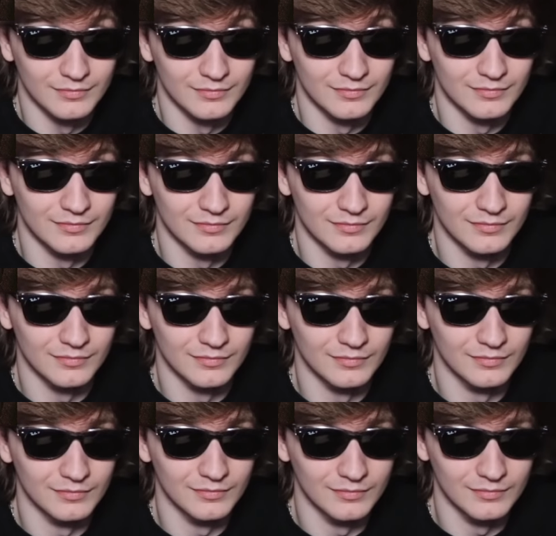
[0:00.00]

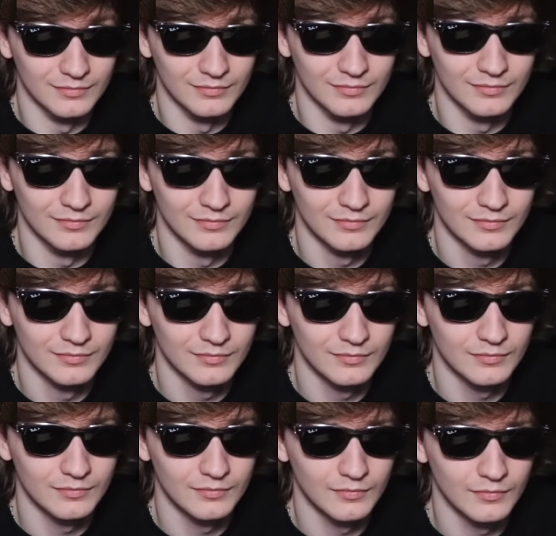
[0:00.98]

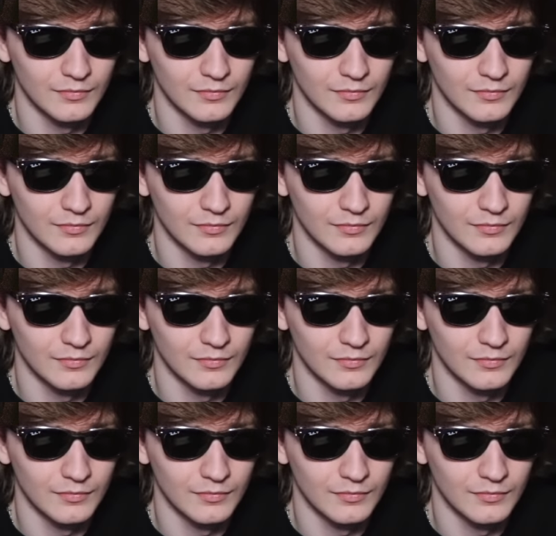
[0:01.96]
(not speaking)